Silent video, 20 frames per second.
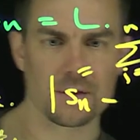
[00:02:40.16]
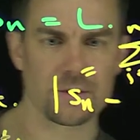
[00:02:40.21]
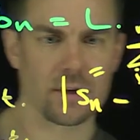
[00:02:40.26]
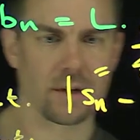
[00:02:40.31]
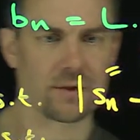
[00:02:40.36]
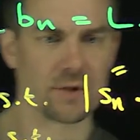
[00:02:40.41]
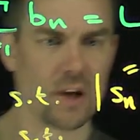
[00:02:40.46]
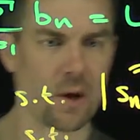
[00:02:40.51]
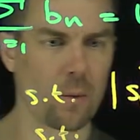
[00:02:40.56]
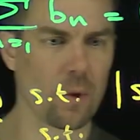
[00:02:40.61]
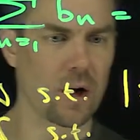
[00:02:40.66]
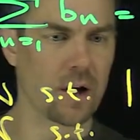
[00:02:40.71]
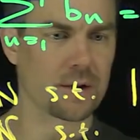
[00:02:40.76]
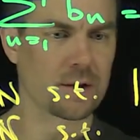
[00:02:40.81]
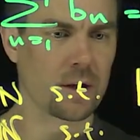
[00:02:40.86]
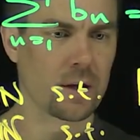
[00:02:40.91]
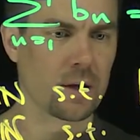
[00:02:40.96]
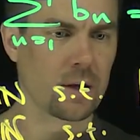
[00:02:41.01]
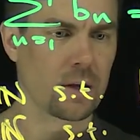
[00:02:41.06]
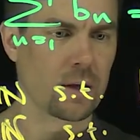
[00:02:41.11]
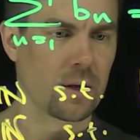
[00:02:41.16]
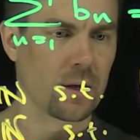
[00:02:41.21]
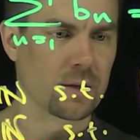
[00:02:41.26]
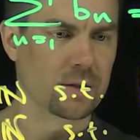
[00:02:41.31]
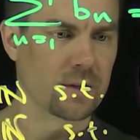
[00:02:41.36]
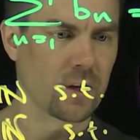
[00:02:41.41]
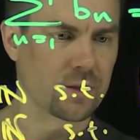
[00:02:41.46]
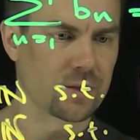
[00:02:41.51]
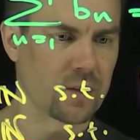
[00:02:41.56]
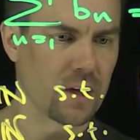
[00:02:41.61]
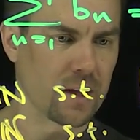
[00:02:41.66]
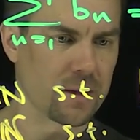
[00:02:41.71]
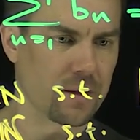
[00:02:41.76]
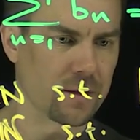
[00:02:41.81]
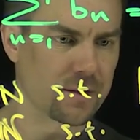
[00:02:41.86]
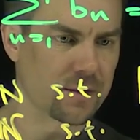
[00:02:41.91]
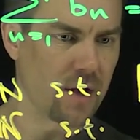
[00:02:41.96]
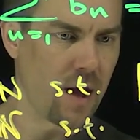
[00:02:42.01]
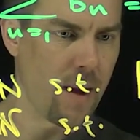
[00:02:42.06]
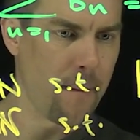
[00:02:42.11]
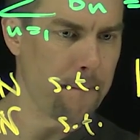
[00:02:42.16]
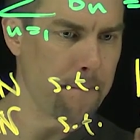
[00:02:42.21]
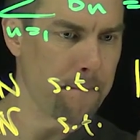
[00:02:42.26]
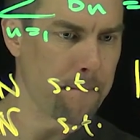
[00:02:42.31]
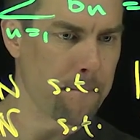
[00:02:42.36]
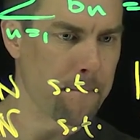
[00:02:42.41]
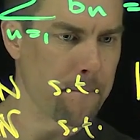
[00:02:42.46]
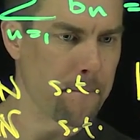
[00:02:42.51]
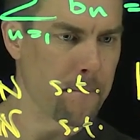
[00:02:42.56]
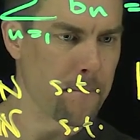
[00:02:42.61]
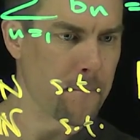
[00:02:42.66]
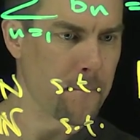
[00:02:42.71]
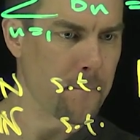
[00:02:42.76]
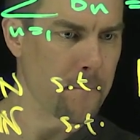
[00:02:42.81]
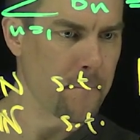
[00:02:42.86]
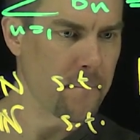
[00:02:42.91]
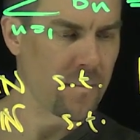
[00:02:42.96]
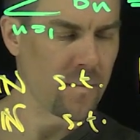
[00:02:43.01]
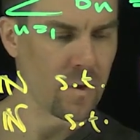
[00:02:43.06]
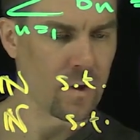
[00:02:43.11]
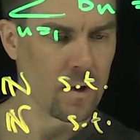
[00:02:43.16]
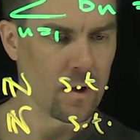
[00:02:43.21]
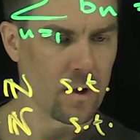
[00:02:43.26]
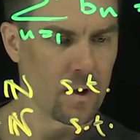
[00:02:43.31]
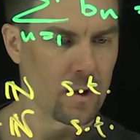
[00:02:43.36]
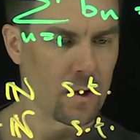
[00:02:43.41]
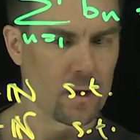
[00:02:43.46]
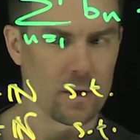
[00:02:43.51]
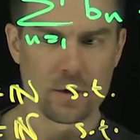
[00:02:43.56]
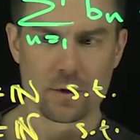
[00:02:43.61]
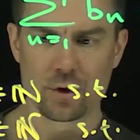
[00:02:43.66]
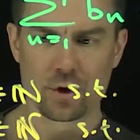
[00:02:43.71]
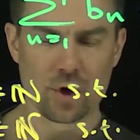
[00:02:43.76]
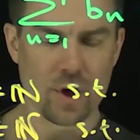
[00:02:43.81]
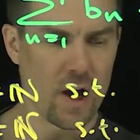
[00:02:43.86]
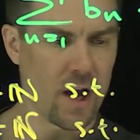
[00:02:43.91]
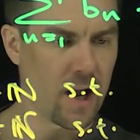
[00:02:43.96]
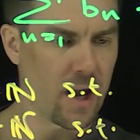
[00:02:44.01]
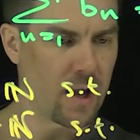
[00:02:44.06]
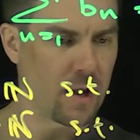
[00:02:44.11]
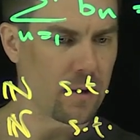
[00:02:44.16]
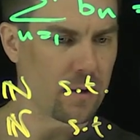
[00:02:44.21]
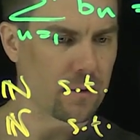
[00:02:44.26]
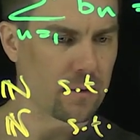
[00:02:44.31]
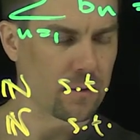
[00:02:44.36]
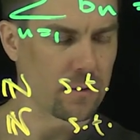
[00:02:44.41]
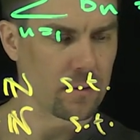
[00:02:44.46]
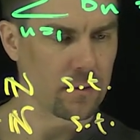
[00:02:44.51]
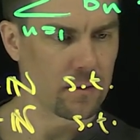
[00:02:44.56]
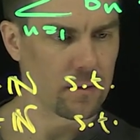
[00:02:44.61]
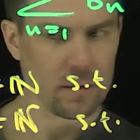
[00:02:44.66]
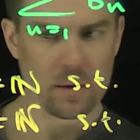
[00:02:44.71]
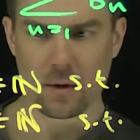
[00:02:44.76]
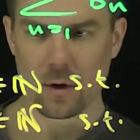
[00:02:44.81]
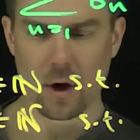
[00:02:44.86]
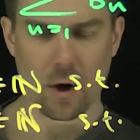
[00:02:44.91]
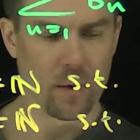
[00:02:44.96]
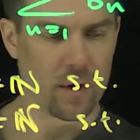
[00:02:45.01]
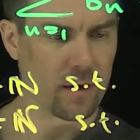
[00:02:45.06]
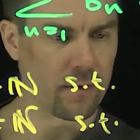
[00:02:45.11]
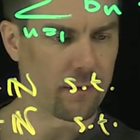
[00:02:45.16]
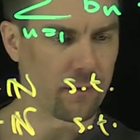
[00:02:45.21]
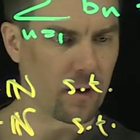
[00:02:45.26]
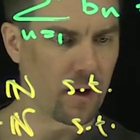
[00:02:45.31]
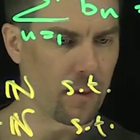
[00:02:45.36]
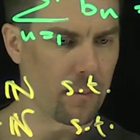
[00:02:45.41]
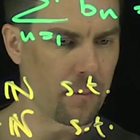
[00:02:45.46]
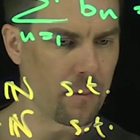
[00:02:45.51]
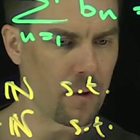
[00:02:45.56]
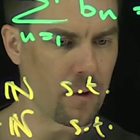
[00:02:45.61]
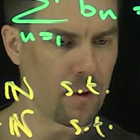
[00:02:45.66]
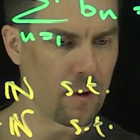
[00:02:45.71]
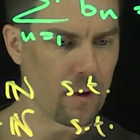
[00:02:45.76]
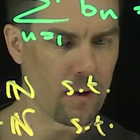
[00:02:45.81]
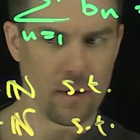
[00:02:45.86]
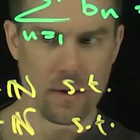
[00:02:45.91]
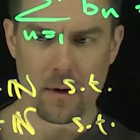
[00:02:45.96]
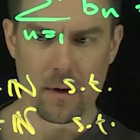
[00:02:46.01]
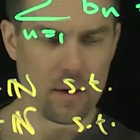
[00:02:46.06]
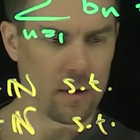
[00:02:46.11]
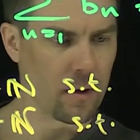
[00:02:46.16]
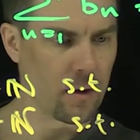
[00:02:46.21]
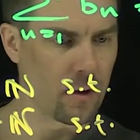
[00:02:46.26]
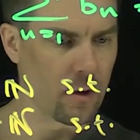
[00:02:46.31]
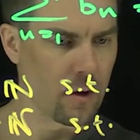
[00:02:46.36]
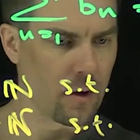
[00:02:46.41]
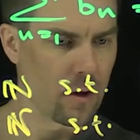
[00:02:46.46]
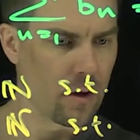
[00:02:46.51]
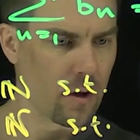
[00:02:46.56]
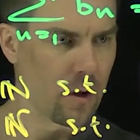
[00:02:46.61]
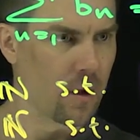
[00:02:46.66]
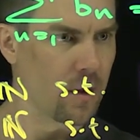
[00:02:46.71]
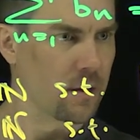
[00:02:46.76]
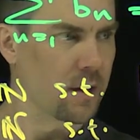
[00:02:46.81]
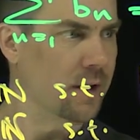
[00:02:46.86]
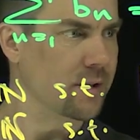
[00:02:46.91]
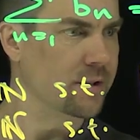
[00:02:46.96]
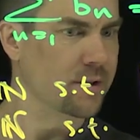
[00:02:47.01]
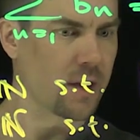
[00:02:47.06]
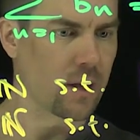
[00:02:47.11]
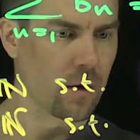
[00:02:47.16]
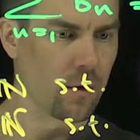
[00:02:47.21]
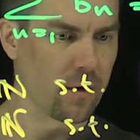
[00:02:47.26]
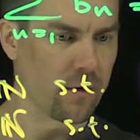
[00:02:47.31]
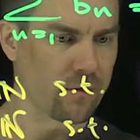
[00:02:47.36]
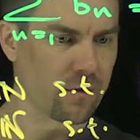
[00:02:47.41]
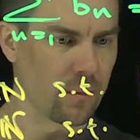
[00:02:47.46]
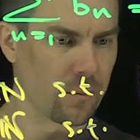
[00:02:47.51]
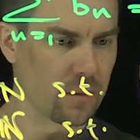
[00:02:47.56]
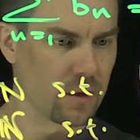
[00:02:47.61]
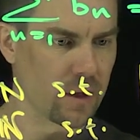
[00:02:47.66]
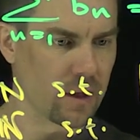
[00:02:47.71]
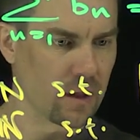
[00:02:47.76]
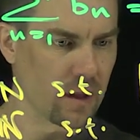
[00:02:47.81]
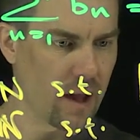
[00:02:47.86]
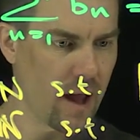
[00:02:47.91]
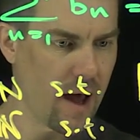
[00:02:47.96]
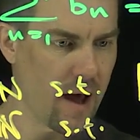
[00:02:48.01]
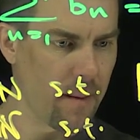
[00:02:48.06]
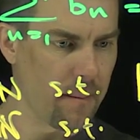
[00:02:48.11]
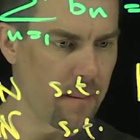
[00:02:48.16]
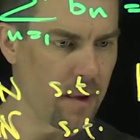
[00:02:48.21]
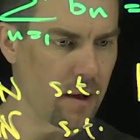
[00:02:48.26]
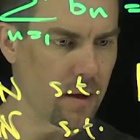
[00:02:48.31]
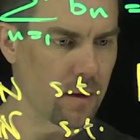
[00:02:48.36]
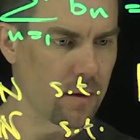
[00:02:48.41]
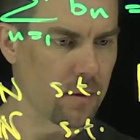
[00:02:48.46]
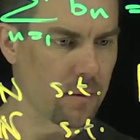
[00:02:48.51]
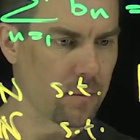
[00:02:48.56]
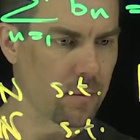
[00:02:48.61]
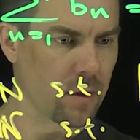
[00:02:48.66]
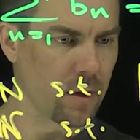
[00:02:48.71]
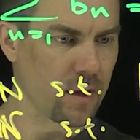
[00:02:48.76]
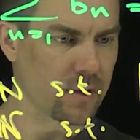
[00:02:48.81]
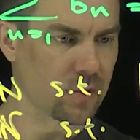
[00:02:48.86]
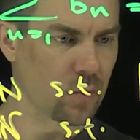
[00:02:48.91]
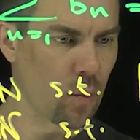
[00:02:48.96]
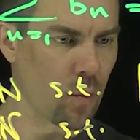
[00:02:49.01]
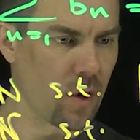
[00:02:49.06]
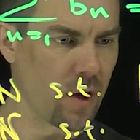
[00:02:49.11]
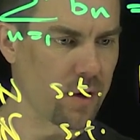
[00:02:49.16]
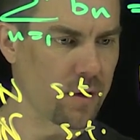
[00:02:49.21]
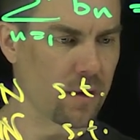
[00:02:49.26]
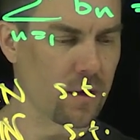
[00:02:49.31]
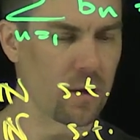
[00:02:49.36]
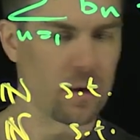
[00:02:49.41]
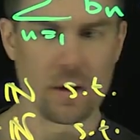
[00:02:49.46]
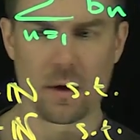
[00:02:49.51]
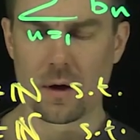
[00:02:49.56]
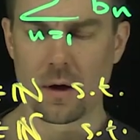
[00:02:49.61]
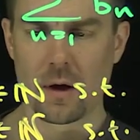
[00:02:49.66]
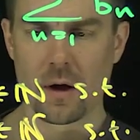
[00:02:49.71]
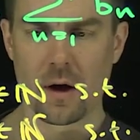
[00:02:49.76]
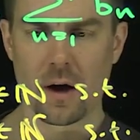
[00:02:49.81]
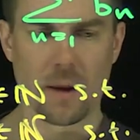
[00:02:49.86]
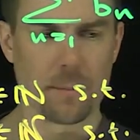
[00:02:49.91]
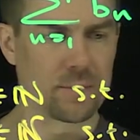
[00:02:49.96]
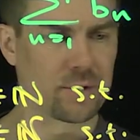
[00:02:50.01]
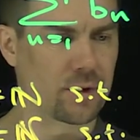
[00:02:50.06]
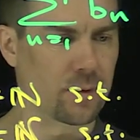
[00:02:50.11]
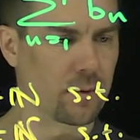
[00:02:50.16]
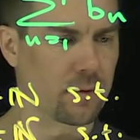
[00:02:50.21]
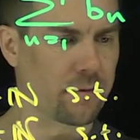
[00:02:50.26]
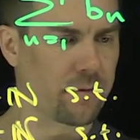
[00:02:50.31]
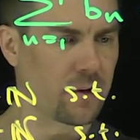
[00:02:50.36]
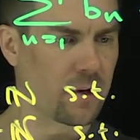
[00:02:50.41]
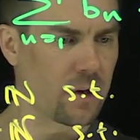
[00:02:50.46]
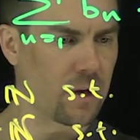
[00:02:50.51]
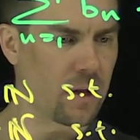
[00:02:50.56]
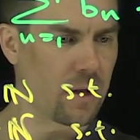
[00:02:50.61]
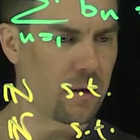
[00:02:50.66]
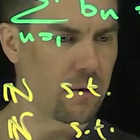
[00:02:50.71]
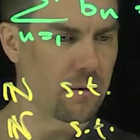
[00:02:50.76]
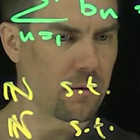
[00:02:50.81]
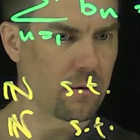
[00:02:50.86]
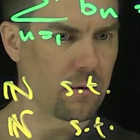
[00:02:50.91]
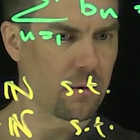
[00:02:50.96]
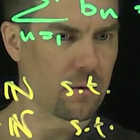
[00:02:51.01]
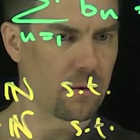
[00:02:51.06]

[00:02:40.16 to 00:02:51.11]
such that what? Such that the sum, j going from, let's say going from little m plus 1 up to infinity,